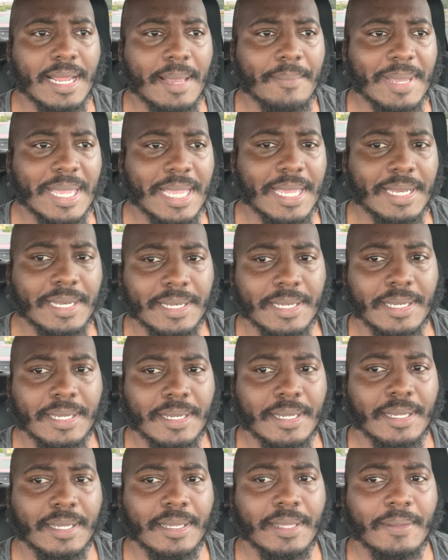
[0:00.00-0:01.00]
I mean,
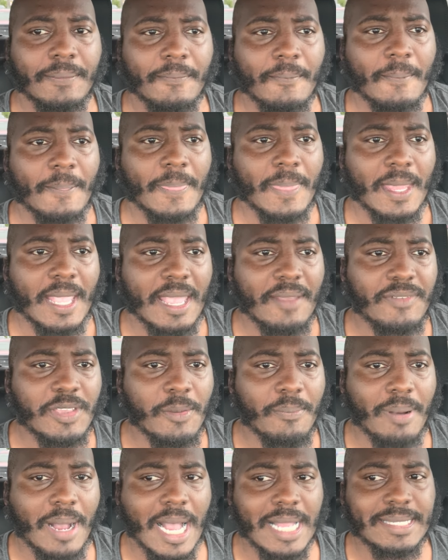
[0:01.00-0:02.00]
if
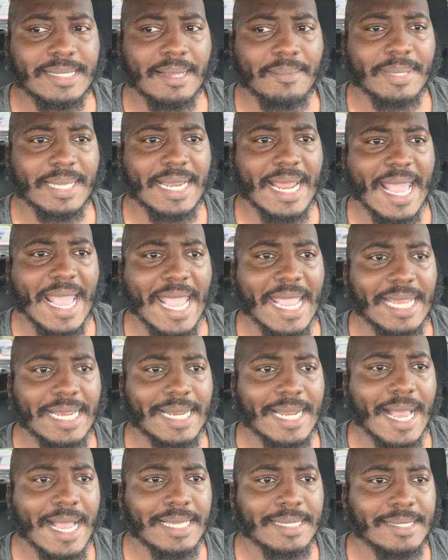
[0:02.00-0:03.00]
you bought something at
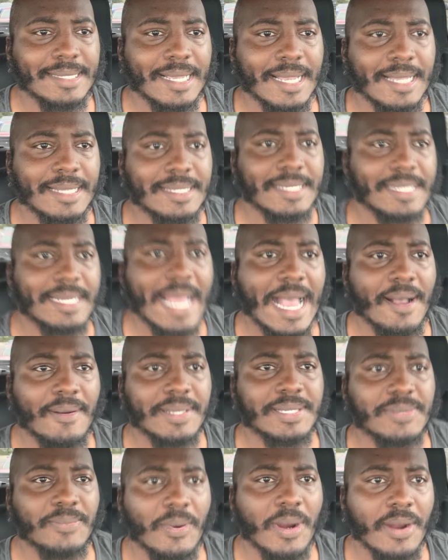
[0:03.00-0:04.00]
89 cents and now
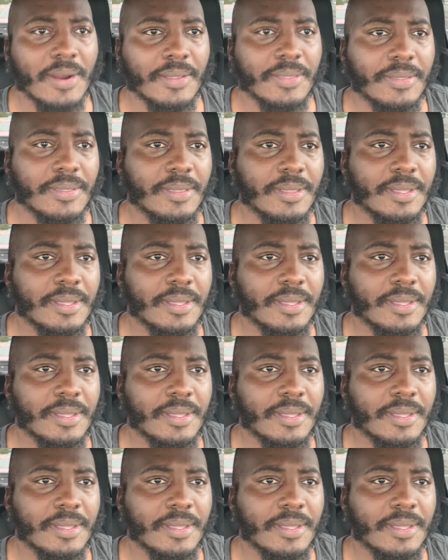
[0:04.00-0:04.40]
it's worth